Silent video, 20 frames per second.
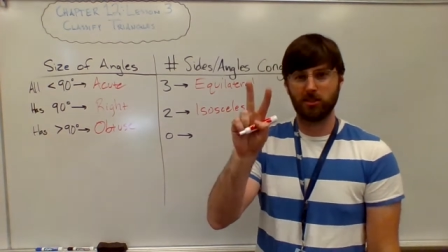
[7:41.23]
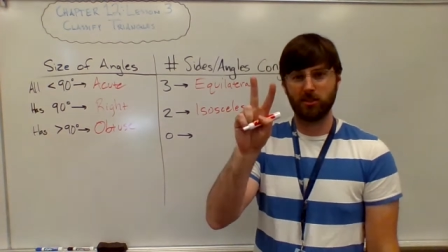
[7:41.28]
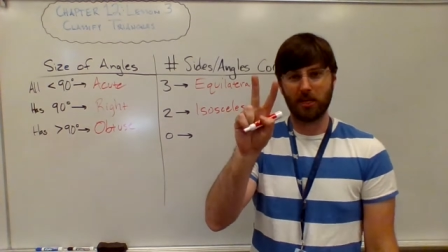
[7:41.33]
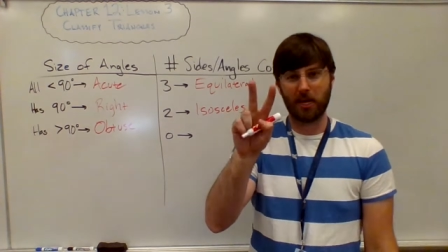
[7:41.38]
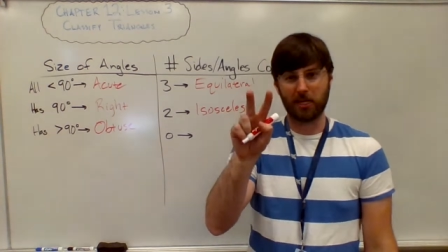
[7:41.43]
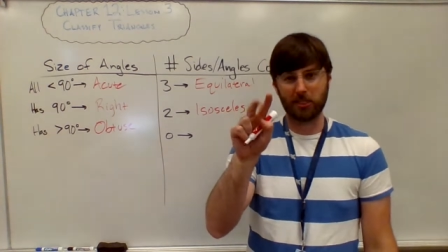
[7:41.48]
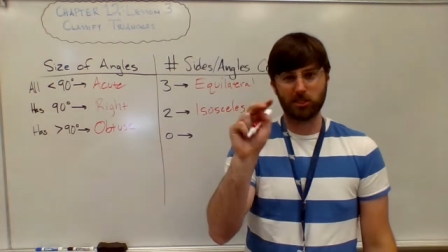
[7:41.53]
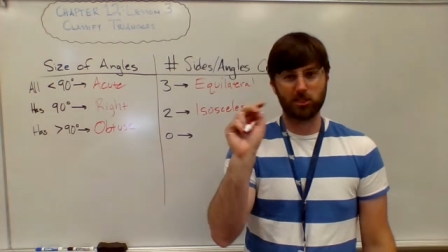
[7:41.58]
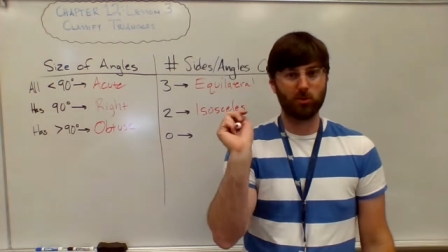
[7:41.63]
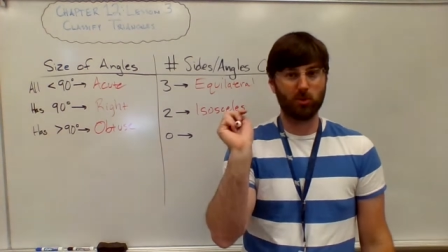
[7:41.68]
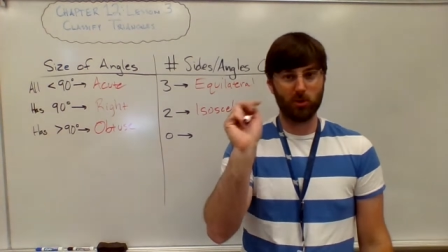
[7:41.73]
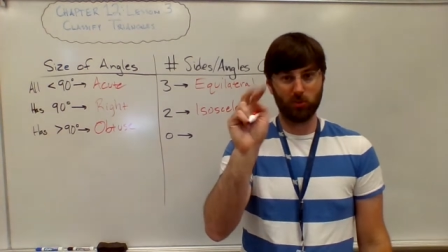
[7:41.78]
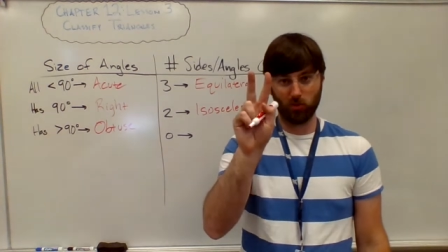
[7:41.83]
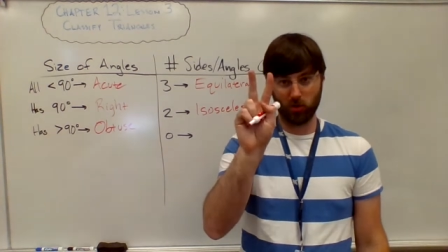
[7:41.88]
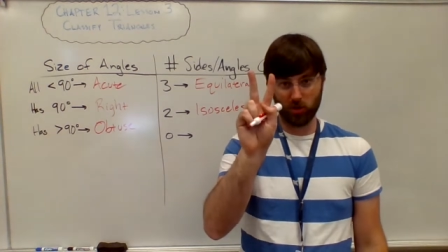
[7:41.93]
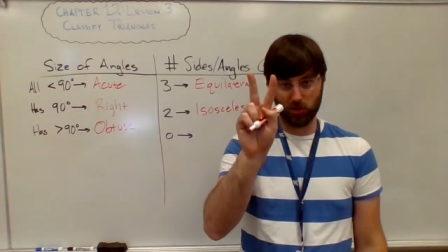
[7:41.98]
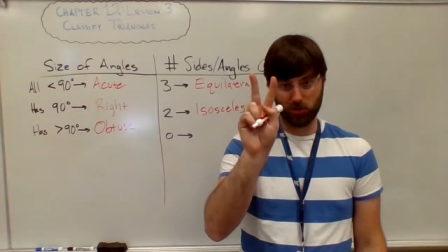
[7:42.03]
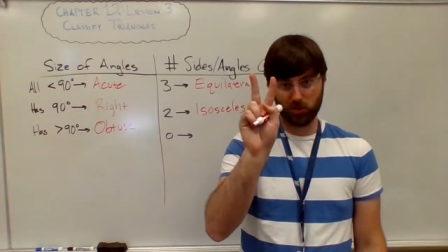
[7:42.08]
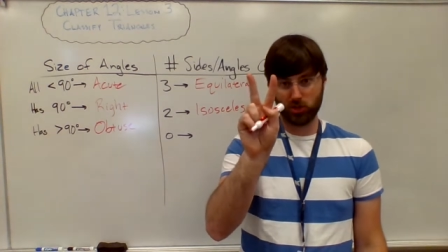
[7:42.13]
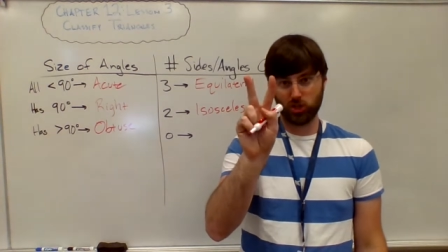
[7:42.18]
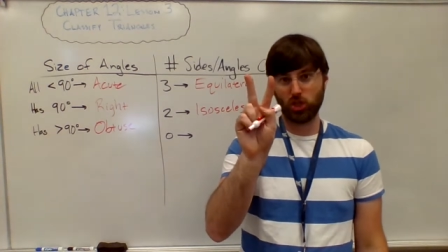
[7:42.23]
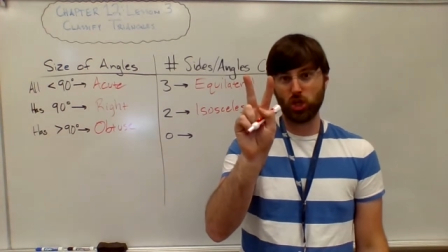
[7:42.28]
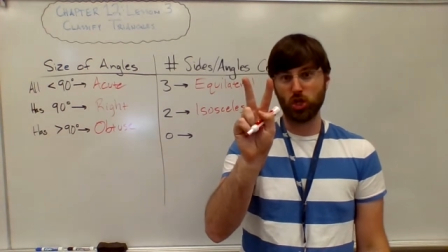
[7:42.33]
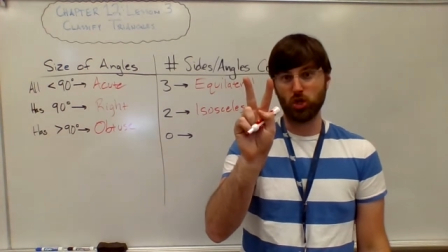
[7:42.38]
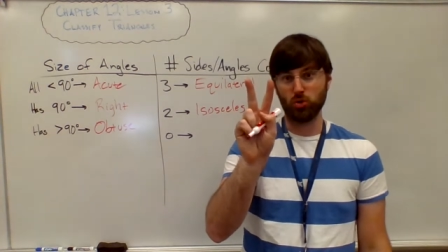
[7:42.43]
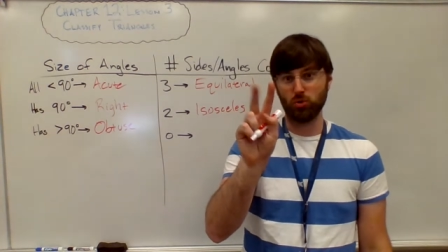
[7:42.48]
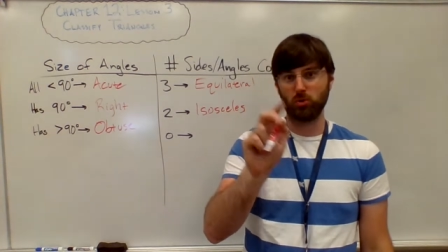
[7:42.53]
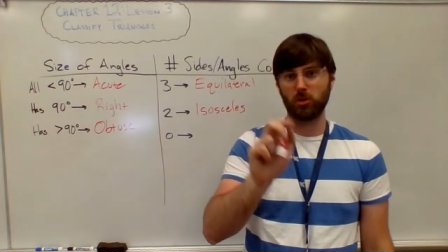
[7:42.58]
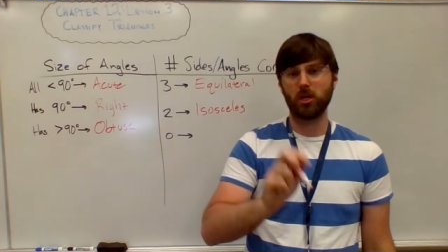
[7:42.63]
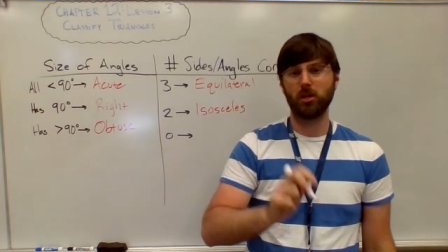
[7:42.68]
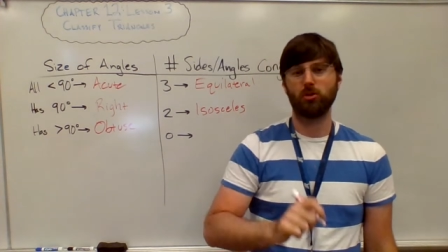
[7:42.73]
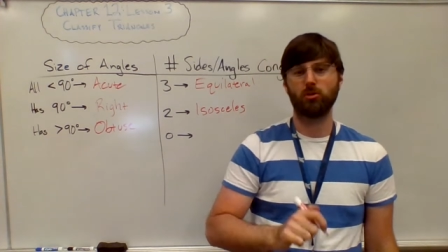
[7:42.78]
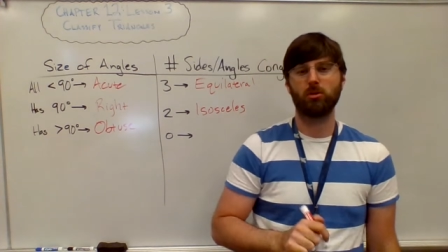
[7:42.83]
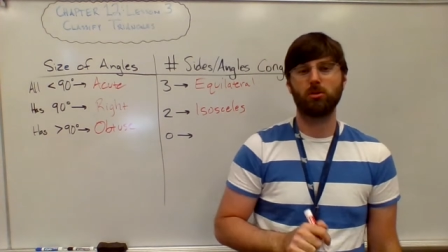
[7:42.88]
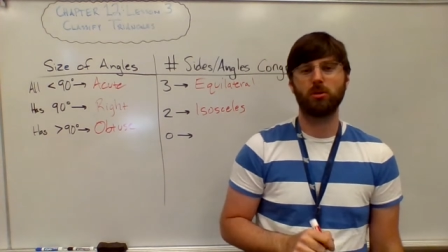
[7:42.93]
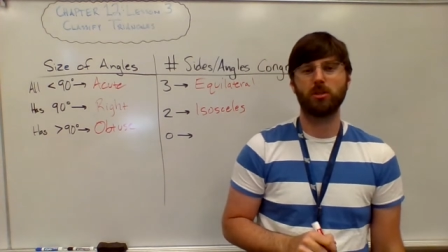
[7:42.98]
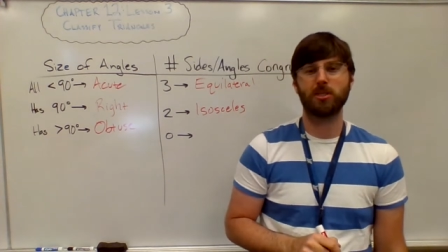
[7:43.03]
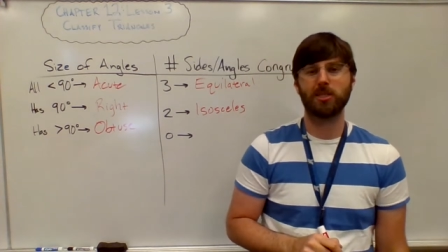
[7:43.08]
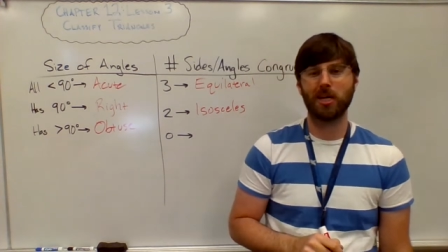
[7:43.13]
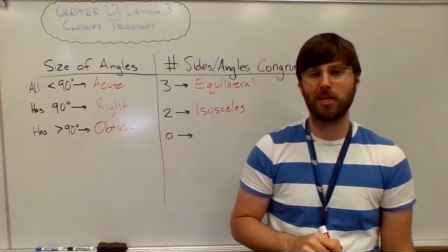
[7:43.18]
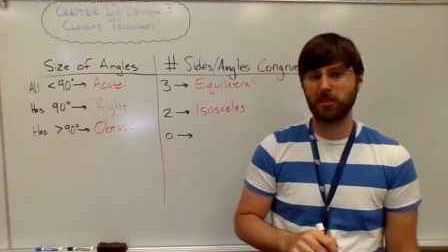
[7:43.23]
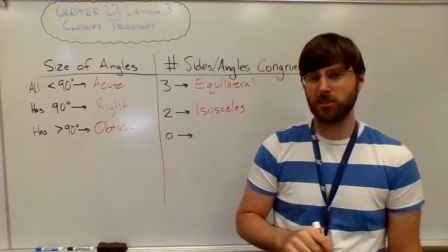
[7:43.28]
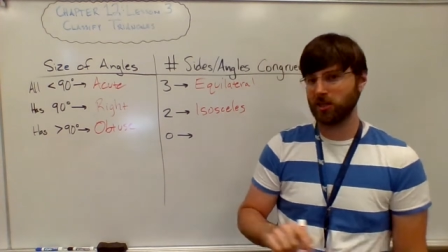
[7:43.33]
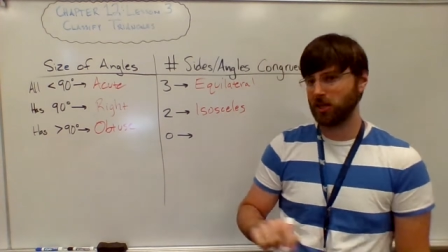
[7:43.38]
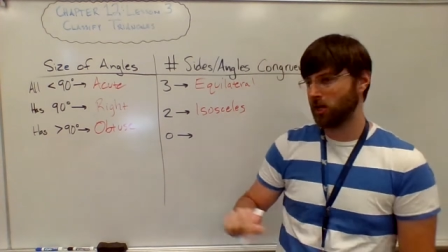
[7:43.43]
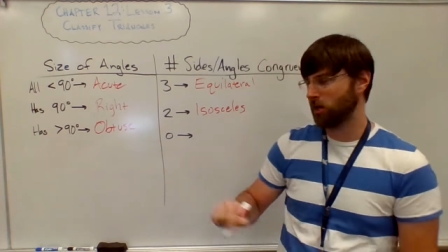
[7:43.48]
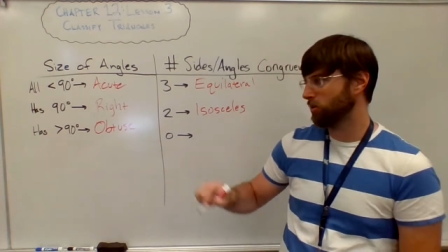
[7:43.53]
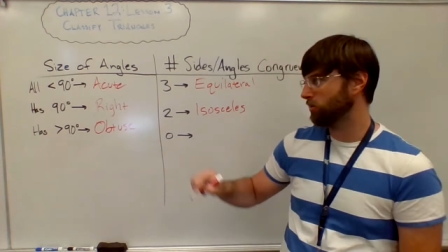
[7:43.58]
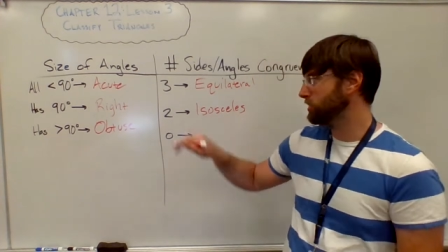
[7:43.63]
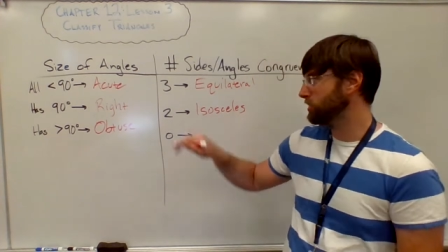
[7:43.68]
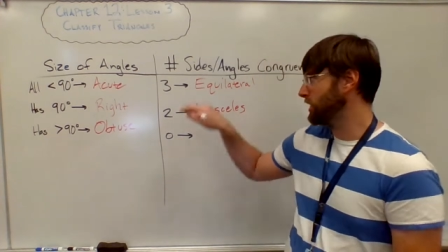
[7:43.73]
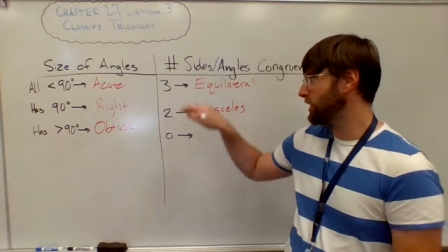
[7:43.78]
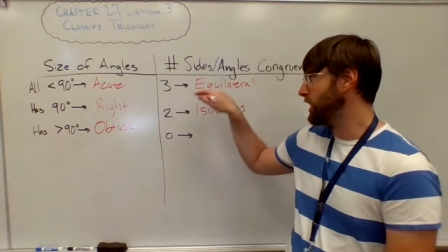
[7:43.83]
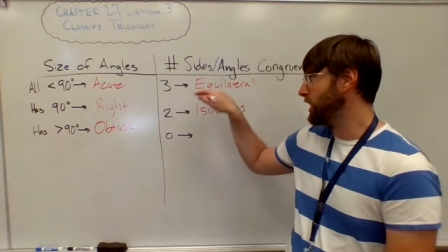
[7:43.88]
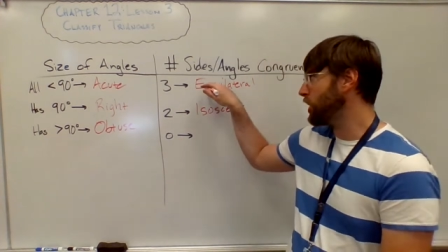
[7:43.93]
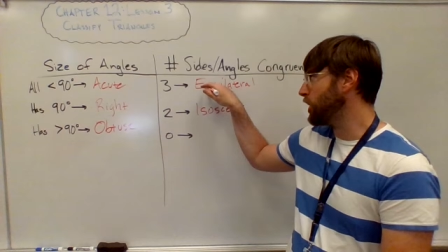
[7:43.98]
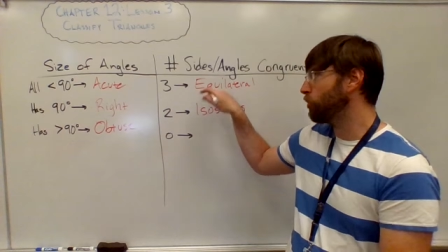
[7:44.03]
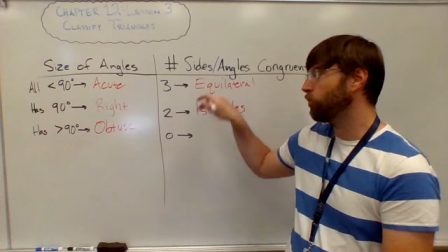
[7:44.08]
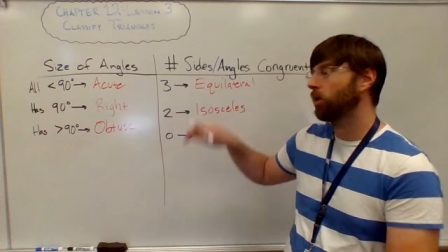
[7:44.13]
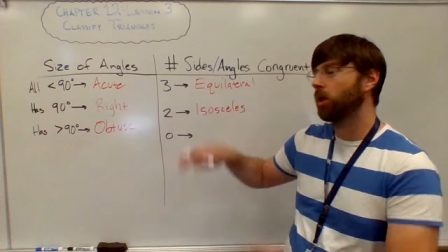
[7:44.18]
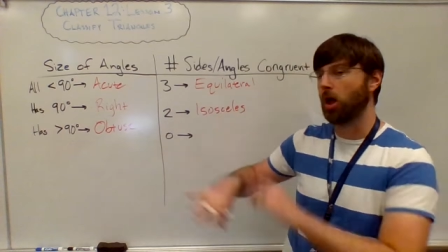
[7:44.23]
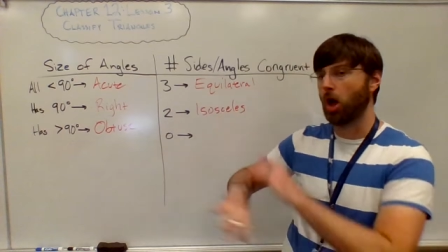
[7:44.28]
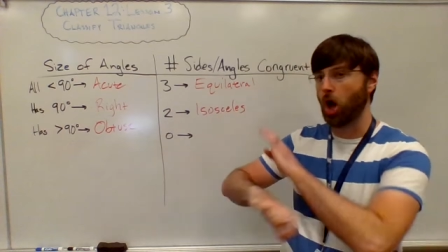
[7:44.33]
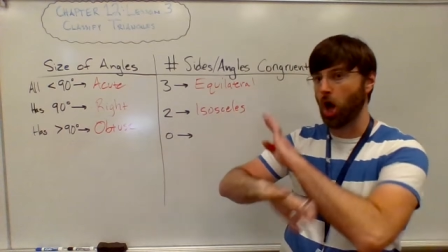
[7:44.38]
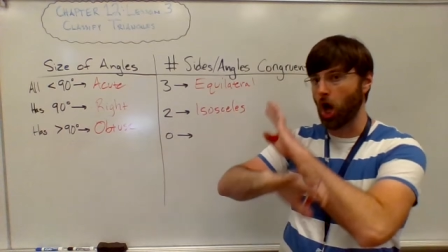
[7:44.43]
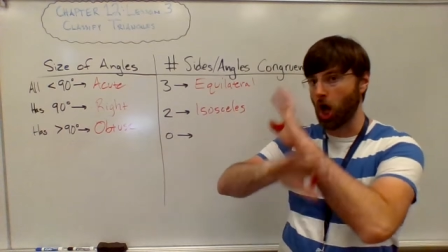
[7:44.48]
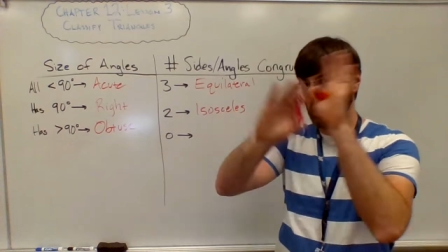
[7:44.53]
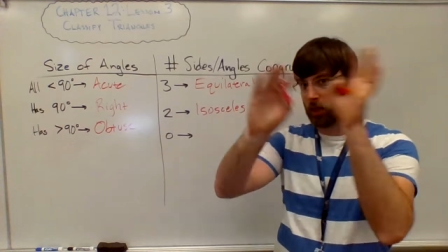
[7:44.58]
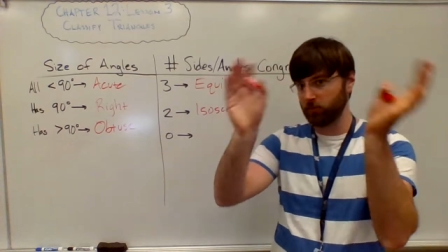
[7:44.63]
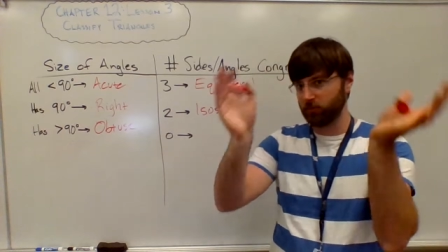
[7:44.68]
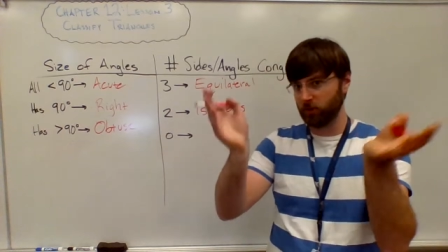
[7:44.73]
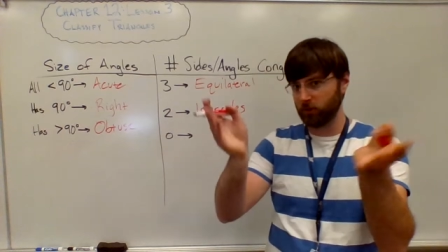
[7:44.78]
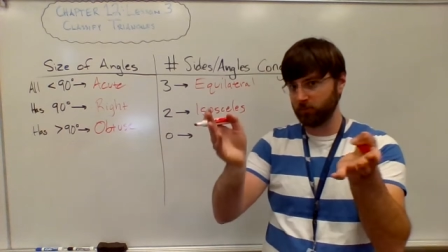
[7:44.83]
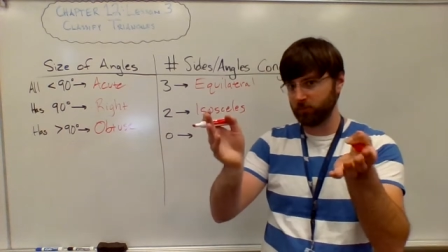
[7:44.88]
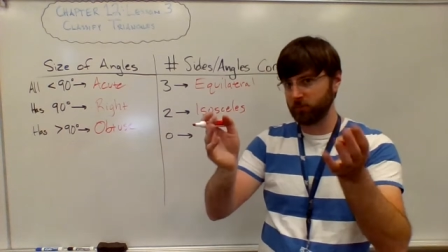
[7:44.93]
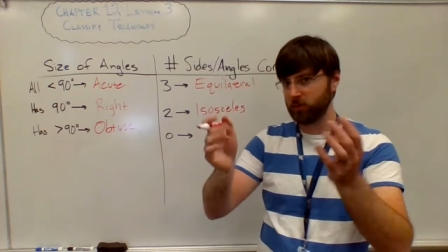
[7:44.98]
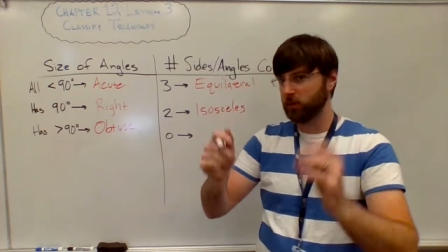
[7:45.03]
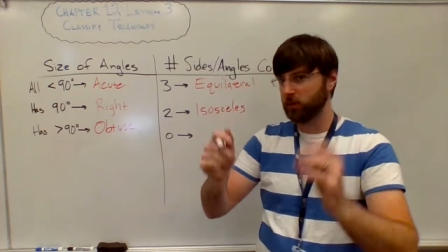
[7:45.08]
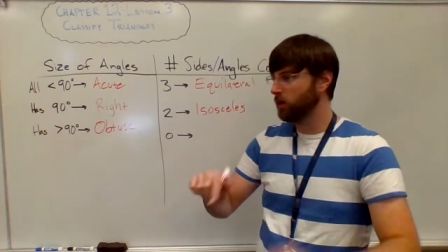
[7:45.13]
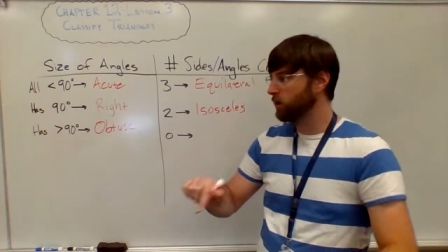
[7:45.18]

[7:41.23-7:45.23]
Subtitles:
that's the one where there's 2 congruent sides and angles. Equal all of them.